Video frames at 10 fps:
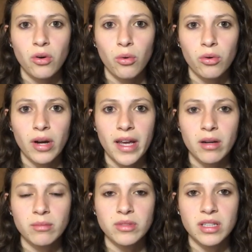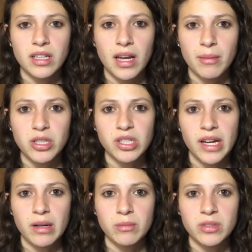old items and damaged
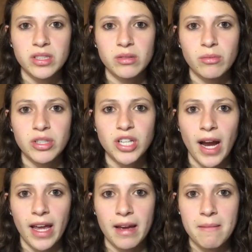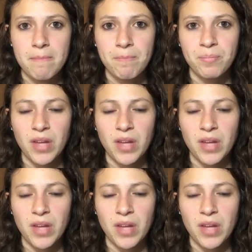items, which I am,